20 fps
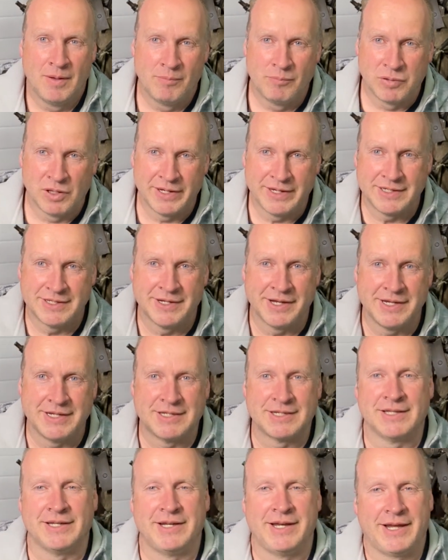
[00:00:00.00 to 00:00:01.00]
plays
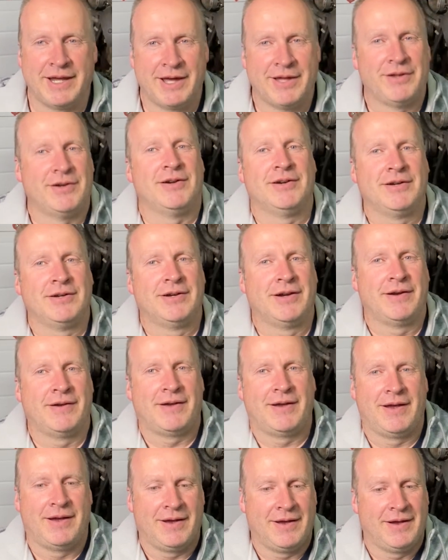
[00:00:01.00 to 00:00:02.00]
nicely together
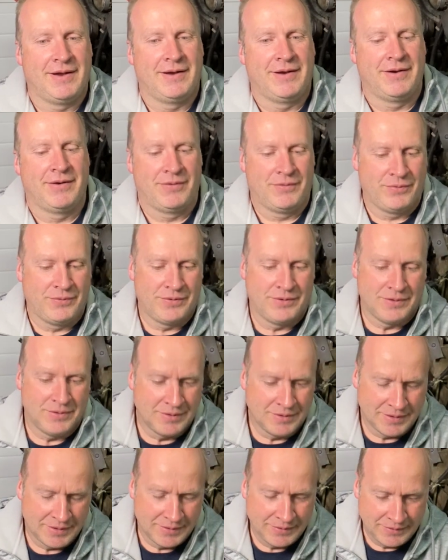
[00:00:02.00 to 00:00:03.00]
and
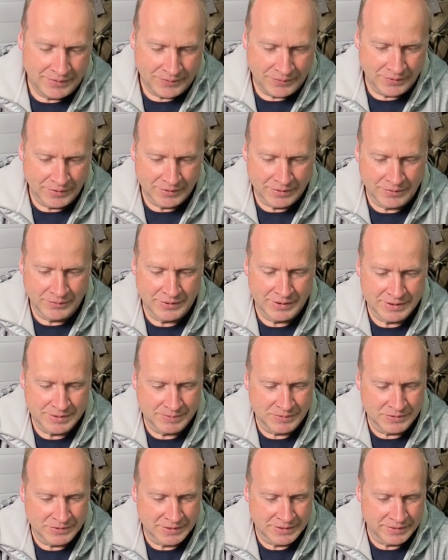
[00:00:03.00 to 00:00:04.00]
will work the way it's
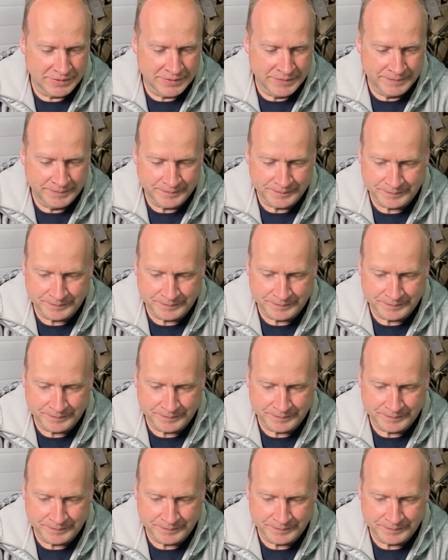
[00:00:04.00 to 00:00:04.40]
supposed to.